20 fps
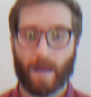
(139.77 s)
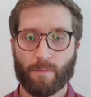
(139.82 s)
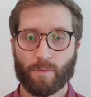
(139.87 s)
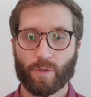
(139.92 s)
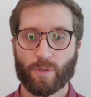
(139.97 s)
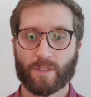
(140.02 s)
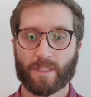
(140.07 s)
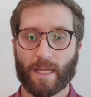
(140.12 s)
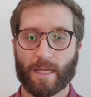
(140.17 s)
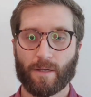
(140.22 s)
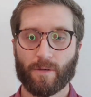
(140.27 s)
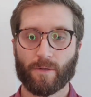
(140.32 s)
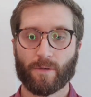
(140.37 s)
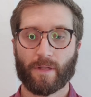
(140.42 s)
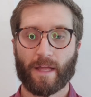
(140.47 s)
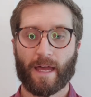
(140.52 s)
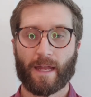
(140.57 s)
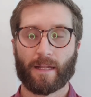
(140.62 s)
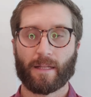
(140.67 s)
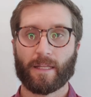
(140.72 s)
Tools like
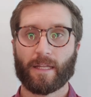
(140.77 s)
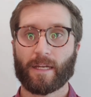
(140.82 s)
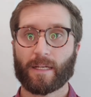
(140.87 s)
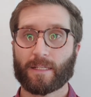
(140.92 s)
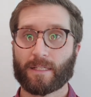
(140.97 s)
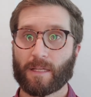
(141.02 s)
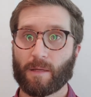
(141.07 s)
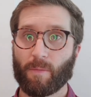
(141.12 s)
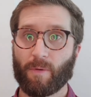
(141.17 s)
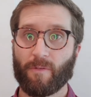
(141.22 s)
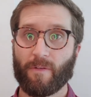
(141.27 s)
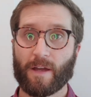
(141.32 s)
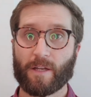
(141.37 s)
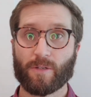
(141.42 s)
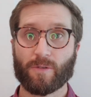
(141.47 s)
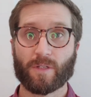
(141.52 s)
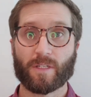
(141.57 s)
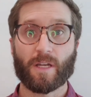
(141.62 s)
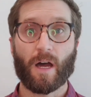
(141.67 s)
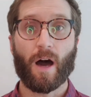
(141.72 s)
Google Analytics can provide
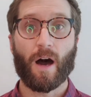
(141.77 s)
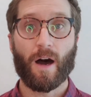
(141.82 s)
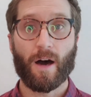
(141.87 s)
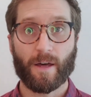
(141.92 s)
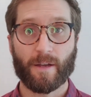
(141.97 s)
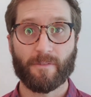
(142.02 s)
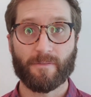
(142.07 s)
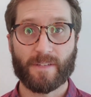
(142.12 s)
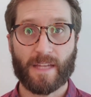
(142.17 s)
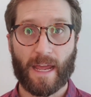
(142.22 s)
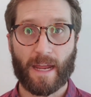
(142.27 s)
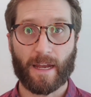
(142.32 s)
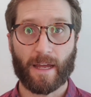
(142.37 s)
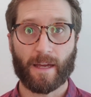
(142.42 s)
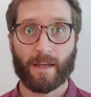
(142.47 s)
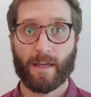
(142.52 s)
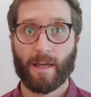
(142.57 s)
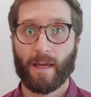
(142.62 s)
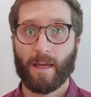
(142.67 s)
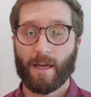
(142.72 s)
you a ton of
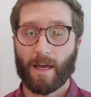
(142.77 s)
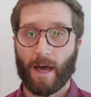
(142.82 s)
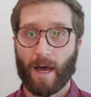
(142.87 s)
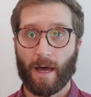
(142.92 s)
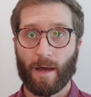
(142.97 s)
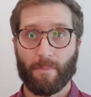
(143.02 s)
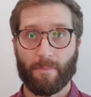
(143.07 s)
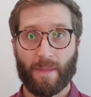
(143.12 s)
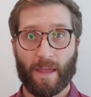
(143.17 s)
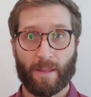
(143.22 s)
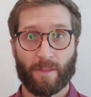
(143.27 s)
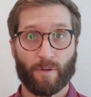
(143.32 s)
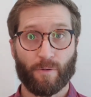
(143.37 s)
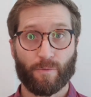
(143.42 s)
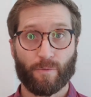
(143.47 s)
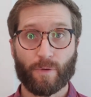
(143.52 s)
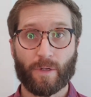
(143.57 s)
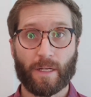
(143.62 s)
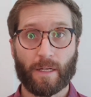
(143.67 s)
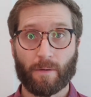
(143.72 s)
data and they're
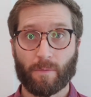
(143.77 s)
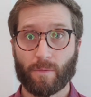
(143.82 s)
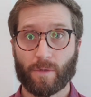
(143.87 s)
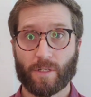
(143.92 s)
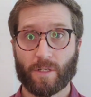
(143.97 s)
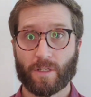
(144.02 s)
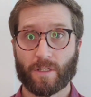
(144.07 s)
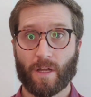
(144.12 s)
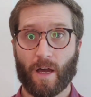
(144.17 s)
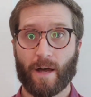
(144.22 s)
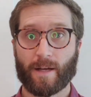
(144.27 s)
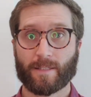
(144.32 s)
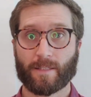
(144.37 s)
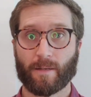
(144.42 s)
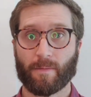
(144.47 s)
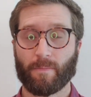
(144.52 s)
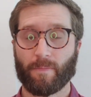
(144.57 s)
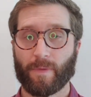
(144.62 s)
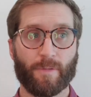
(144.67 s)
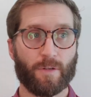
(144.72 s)
free, which is
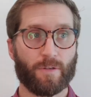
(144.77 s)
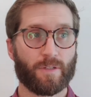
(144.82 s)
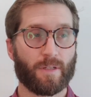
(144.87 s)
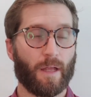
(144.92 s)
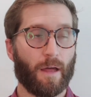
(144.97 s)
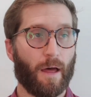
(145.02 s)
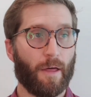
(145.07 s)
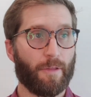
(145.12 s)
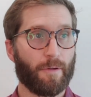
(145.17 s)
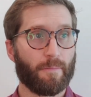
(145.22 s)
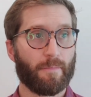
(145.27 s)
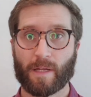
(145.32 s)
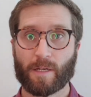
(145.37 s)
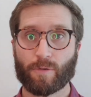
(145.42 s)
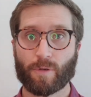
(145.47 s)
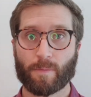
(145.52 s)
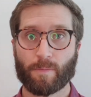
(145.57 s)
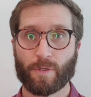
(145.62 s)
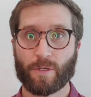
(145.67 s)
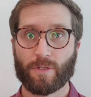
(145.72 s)
awesome. There's other
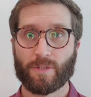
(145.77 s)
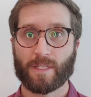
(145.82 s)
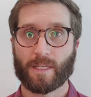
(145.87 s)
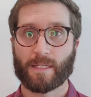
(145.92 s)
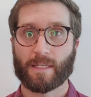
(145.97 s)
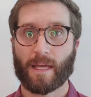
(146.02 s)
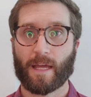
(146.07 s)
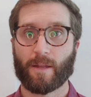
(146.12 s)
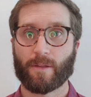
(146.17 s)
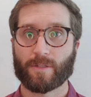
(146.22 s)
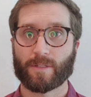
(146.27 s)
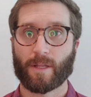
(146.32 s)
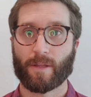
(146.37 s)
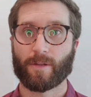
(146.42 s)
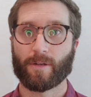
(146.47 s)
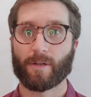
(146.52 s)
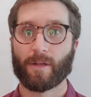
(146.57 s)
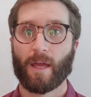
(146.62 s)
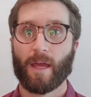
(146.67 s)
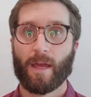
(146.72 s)
metric producing data, there's
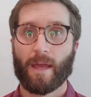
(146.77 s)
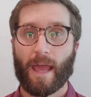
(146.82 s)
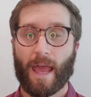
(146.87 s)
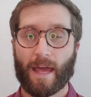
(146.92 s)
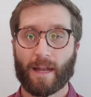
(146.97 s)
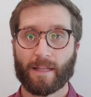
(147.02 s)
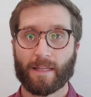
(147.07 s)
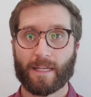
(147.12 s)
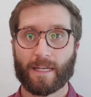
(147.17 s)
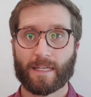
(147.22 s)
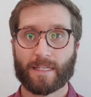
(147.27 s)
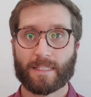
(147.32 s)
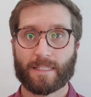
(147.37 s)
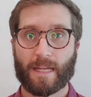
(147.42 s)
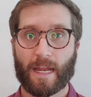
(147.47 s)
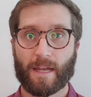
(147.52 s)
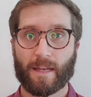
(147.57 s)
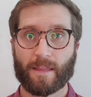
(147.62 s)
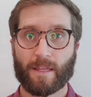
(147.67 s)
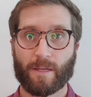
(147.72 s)
other analytics
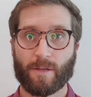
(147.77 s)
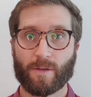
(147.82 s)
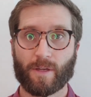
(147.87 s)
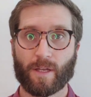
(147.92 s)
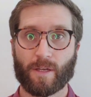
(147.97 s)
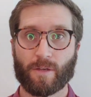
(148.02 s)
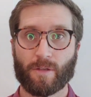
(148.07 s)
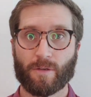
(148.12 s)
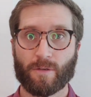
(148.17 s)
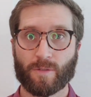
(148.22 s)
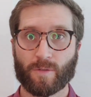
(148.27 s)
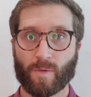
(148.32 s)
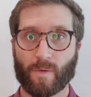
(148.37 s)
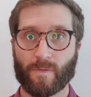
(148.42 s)
data that you can use.